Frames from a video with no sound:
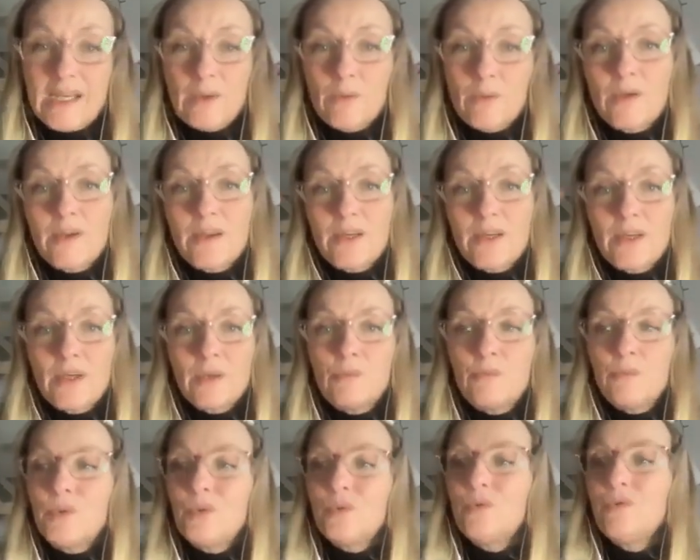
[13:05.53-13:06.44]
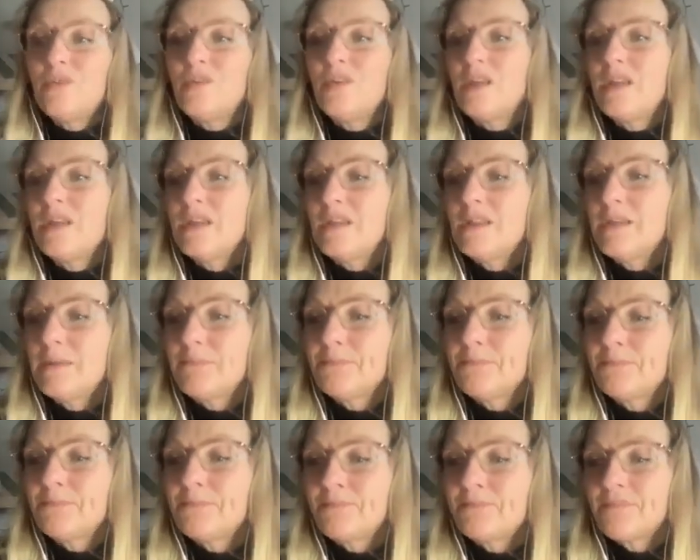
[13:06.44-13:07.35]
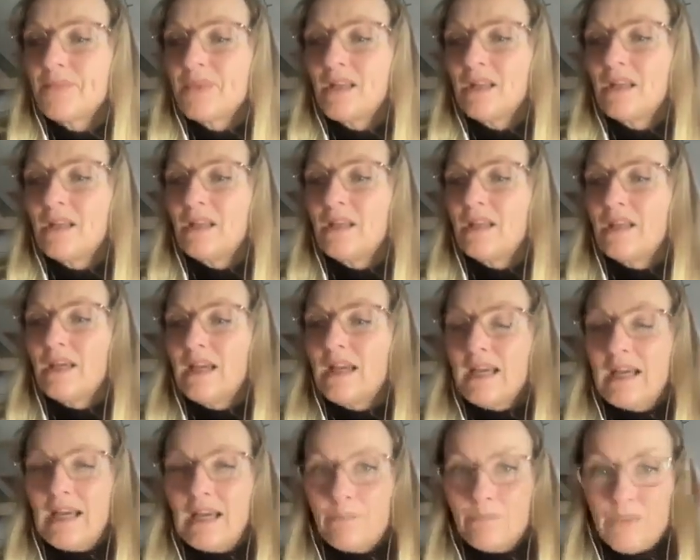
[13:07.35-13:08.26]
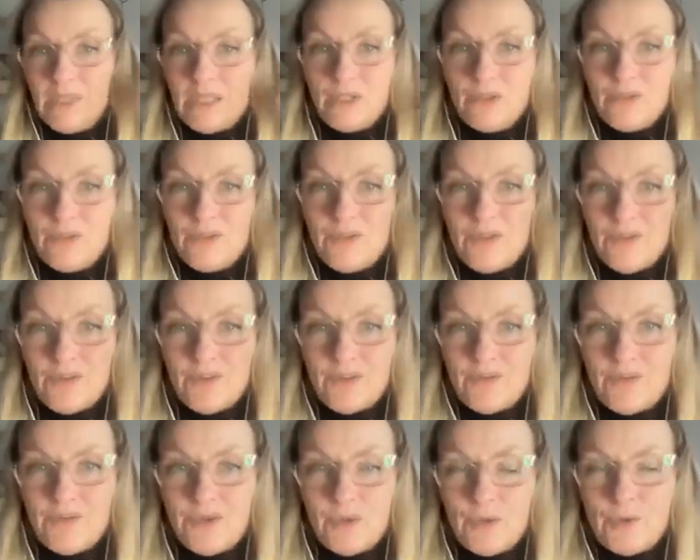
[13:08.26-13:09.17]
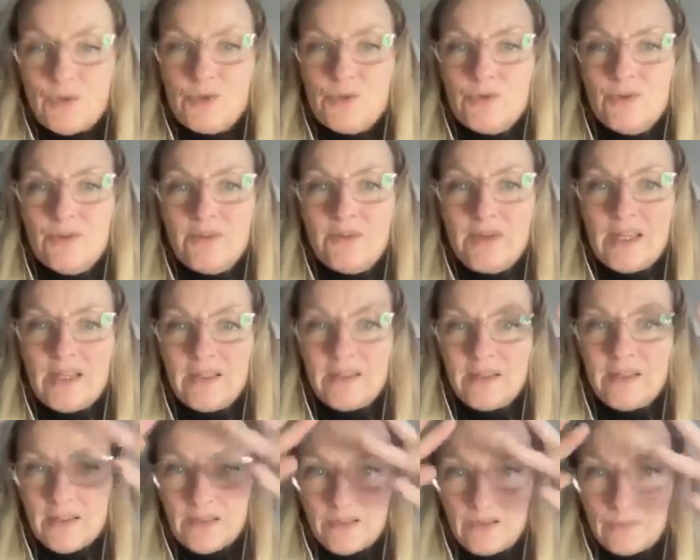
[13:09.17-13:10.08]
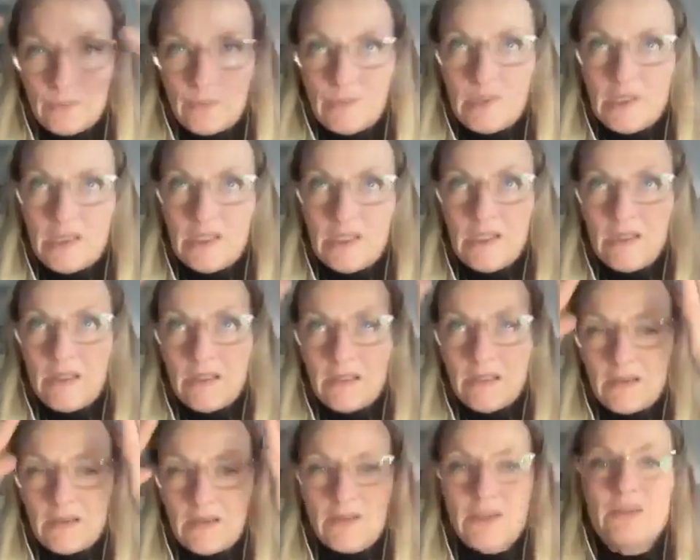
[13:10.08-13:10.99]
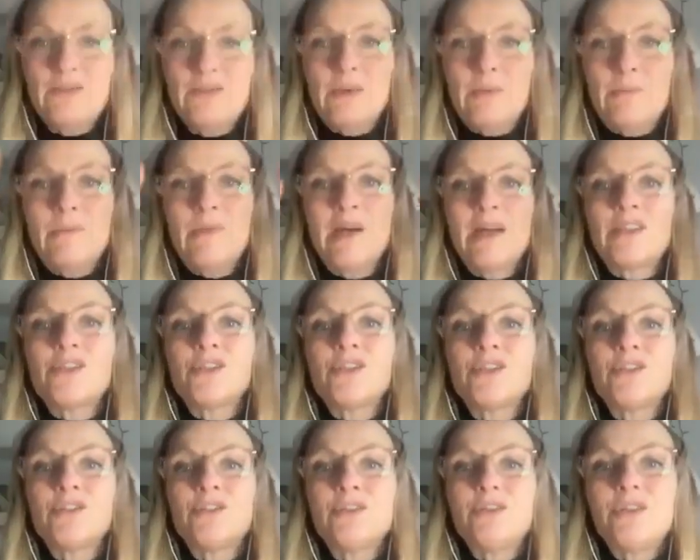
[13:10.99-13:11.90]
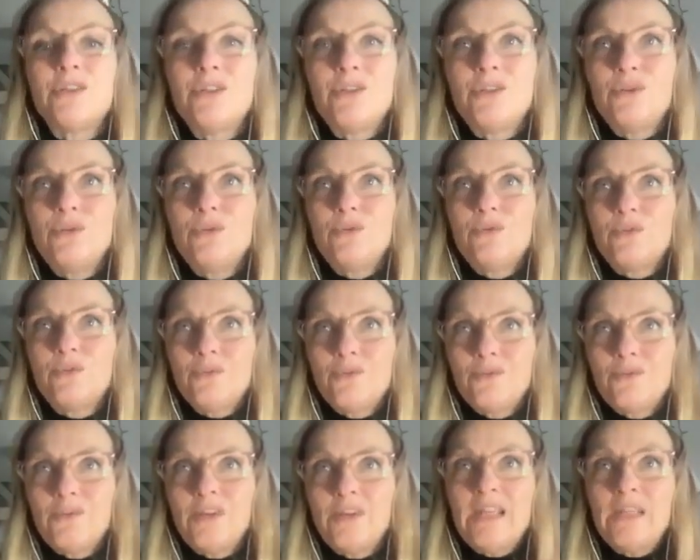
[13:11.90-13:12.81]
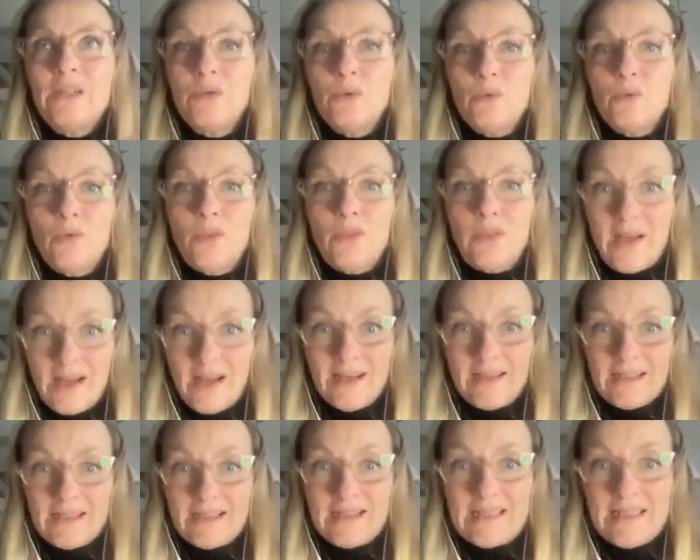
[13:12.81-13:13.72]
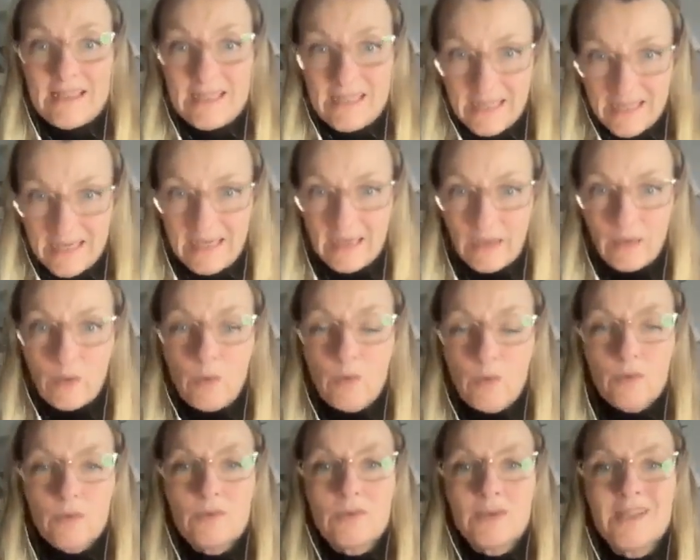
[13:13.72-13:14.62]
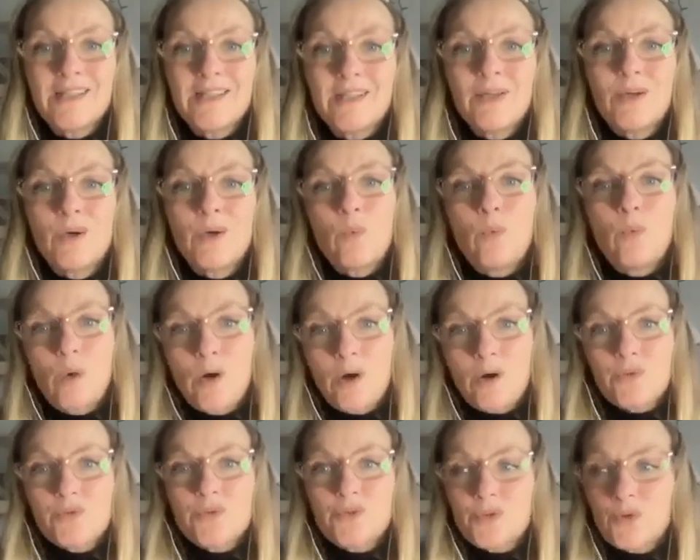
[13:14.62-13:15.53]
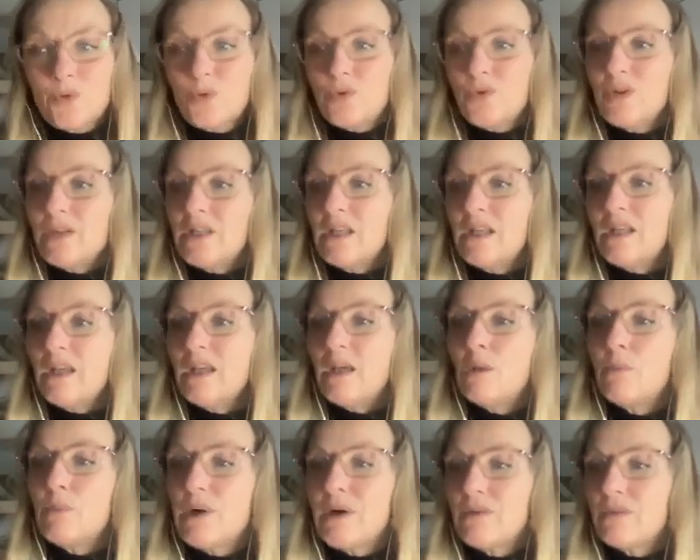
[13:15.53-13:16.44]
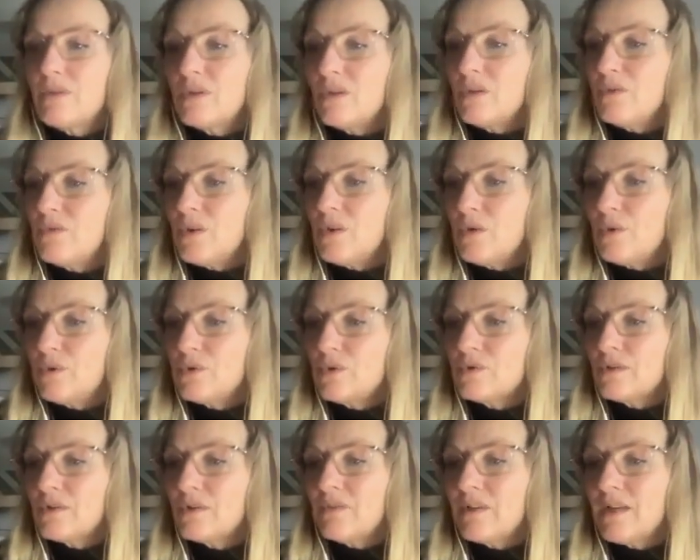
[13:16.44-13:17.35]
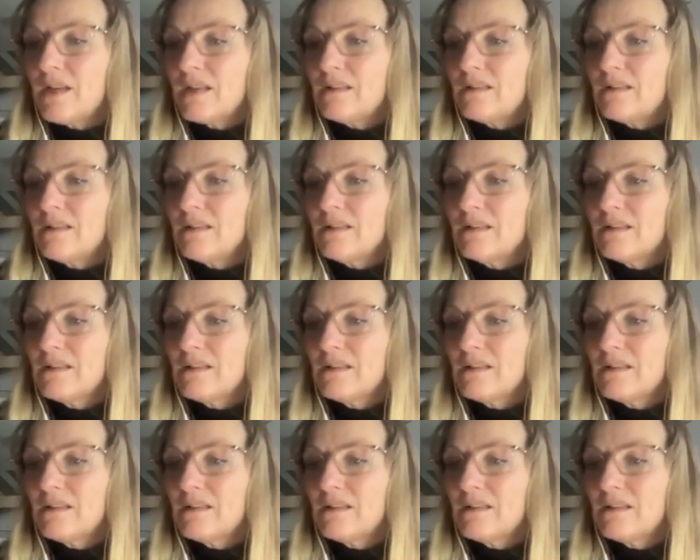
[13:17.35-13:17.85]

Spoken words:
out like a movie. And because it's a future event that's being kind of imagined, you feel that now whilst you're thinking about this future event.